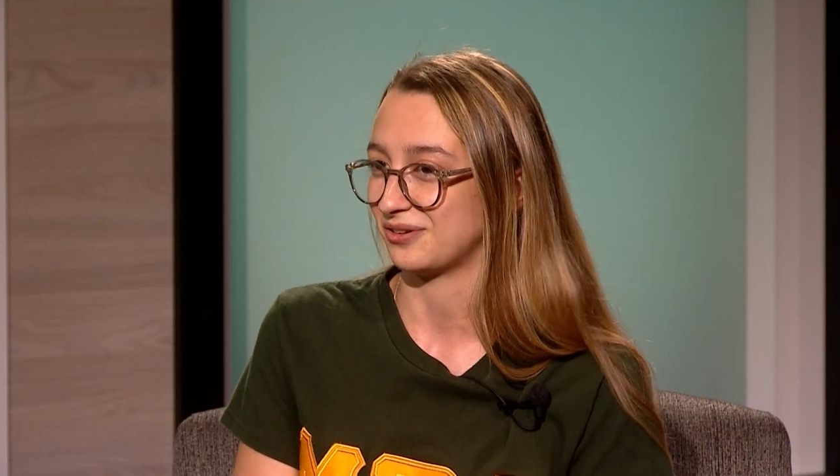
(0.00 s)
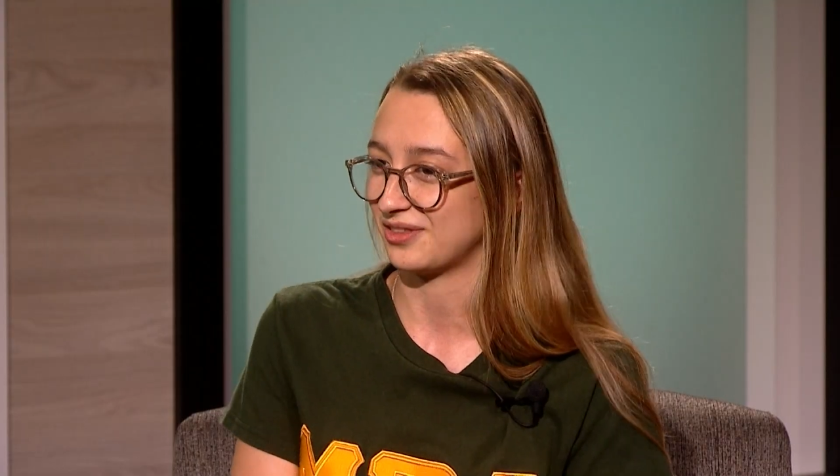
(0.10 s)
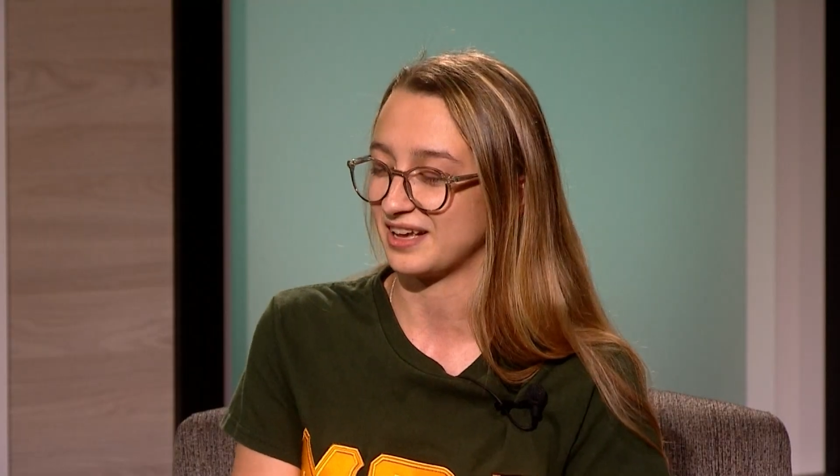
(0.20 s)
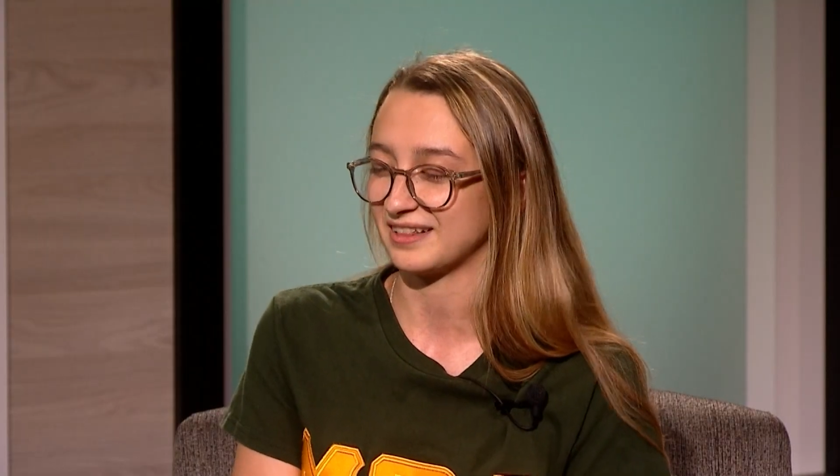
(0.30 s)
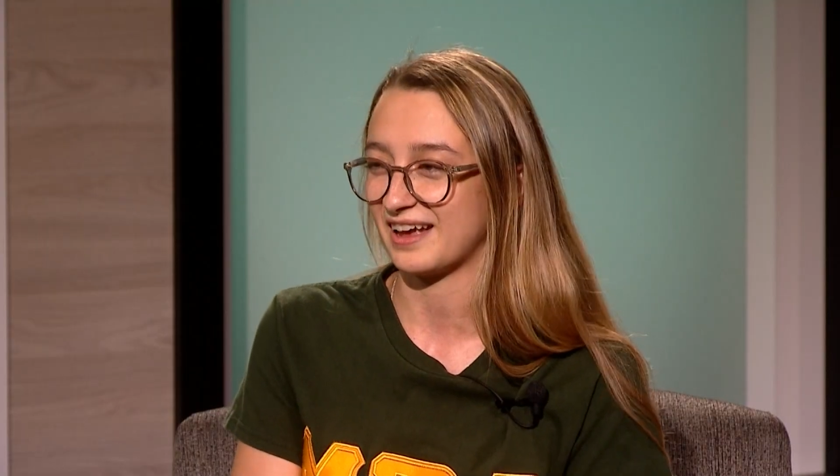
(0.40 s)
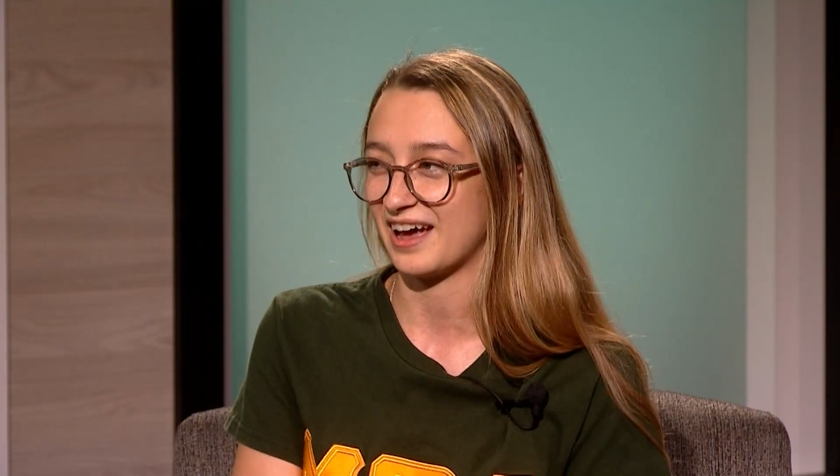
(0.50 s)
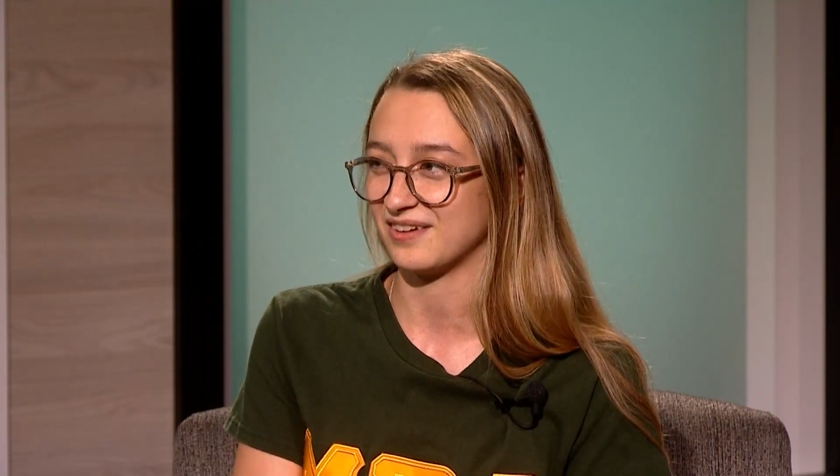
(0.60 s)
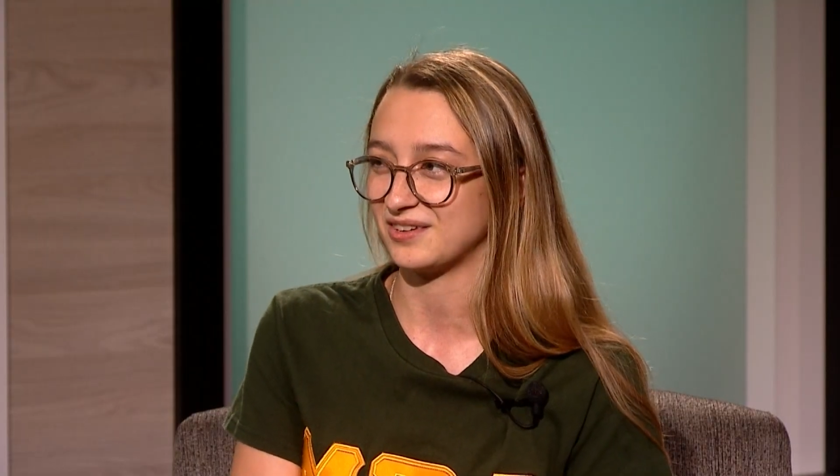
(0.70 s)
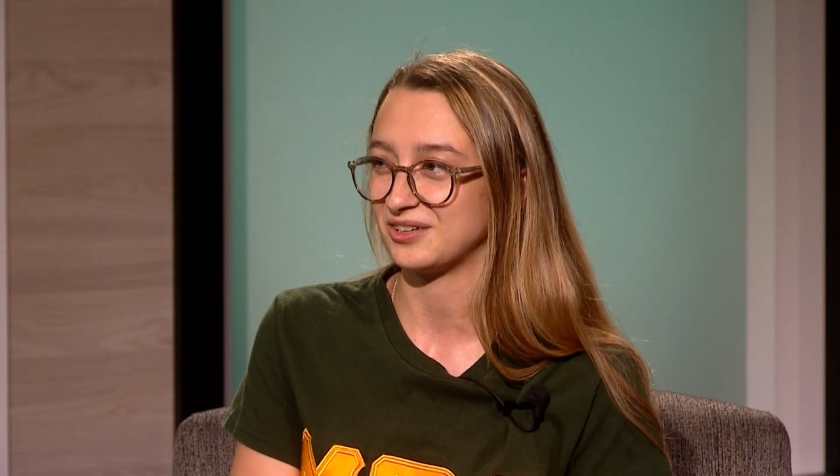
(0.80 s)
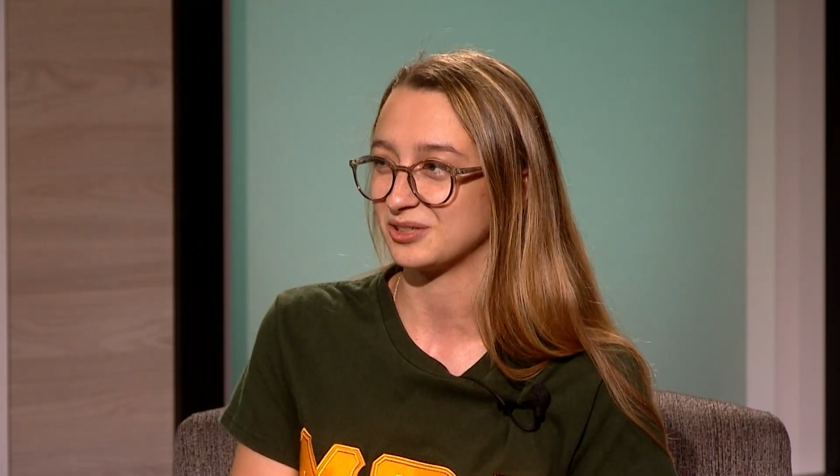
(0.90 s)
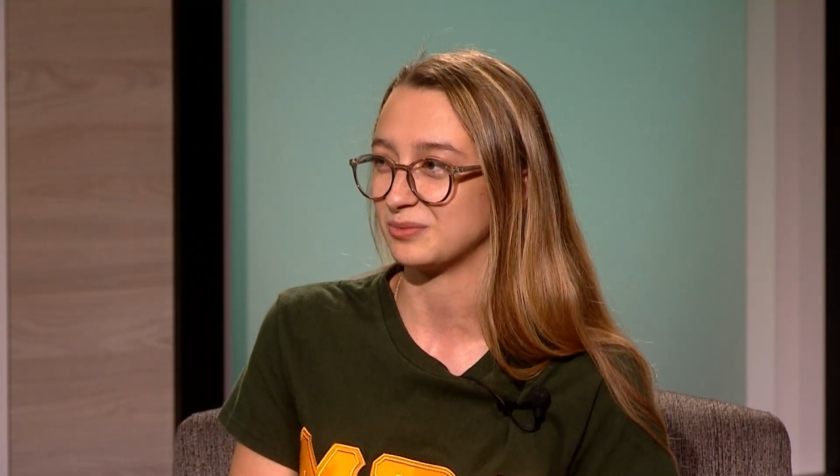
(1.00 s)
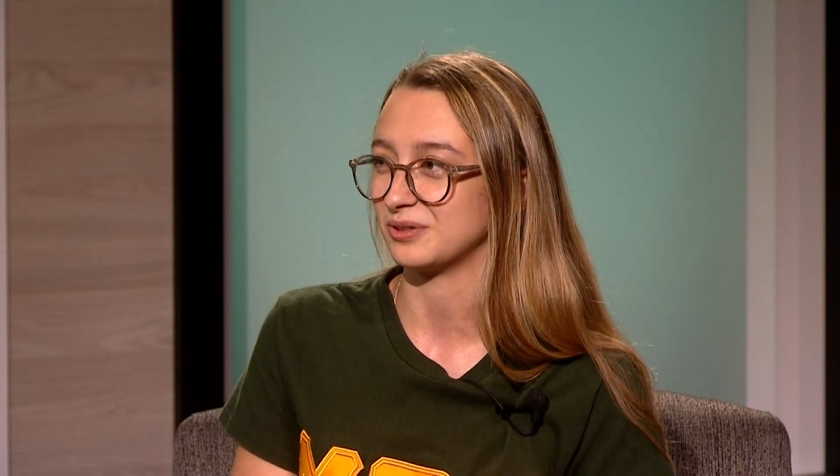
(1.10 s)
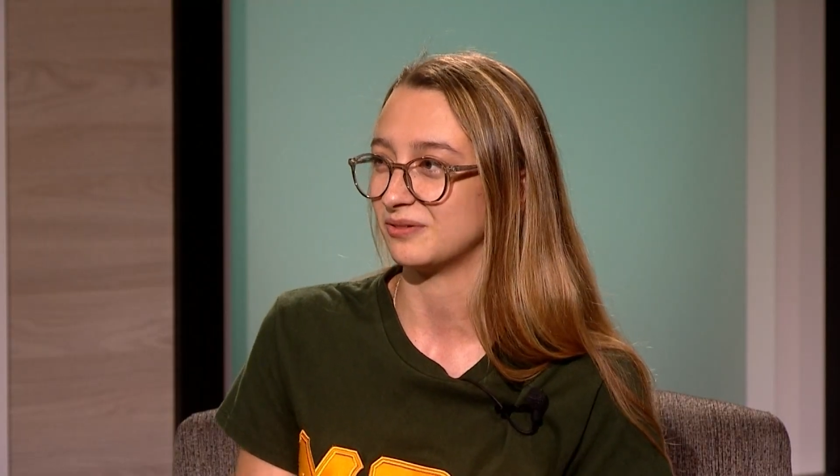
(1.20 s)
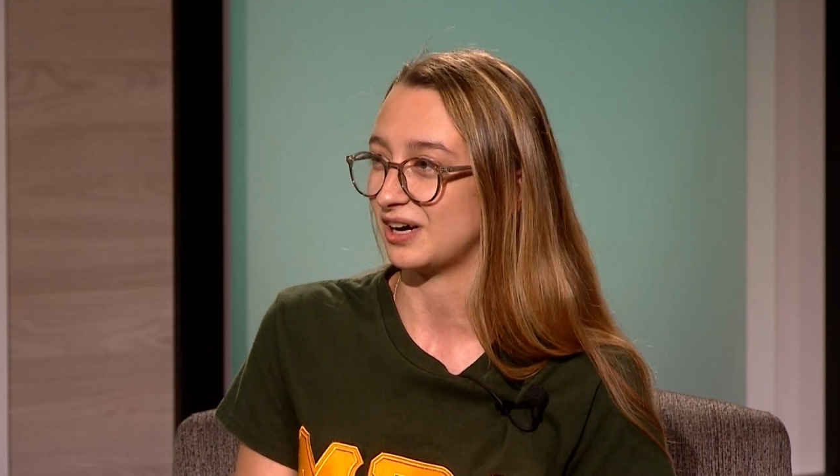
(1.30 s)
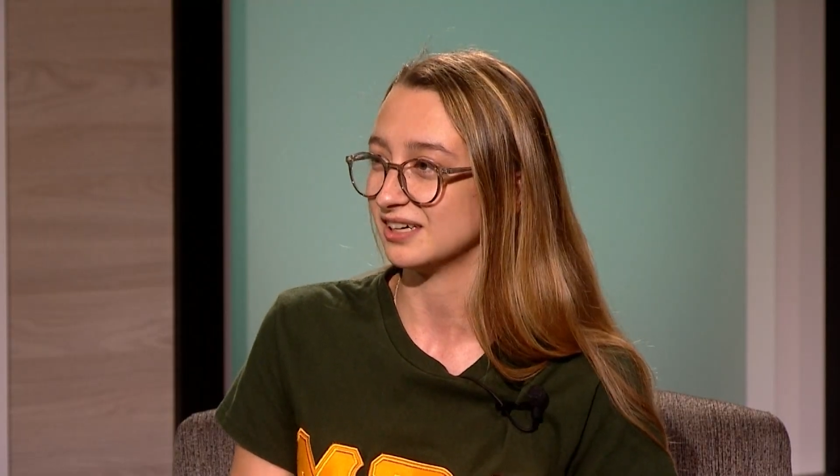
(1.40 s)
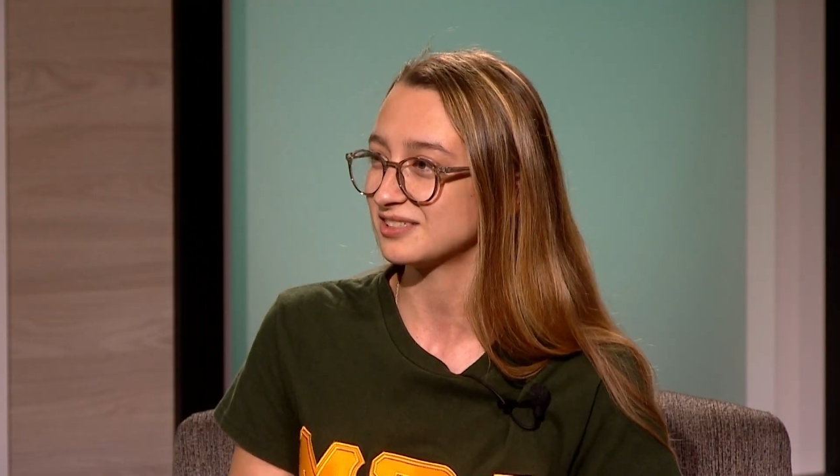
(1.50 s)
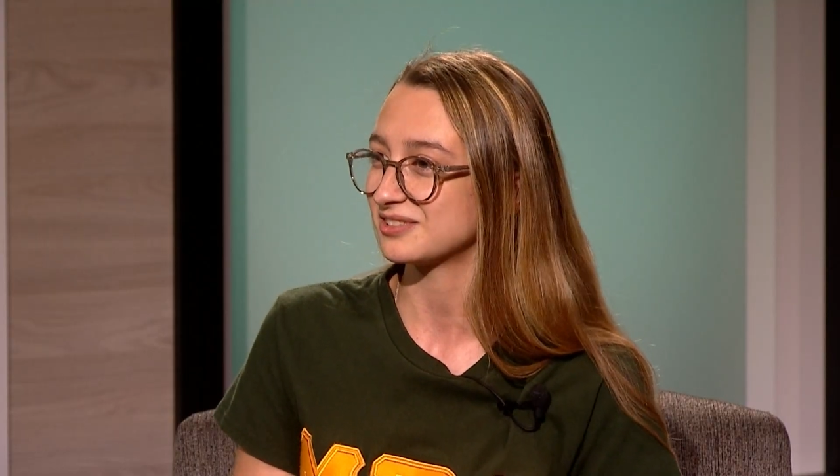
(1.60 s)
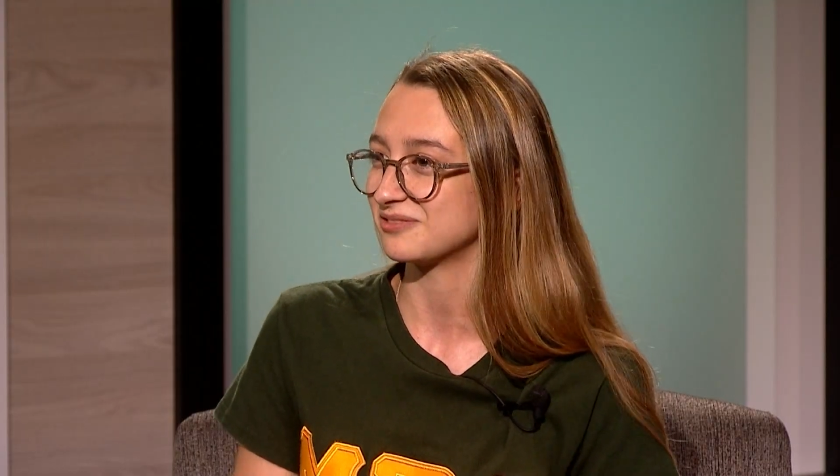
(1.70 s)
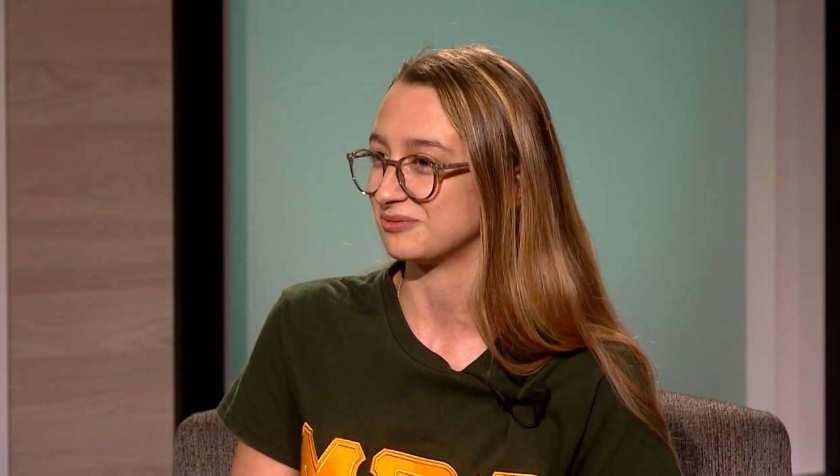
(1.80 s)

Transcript: thing they have here, but us,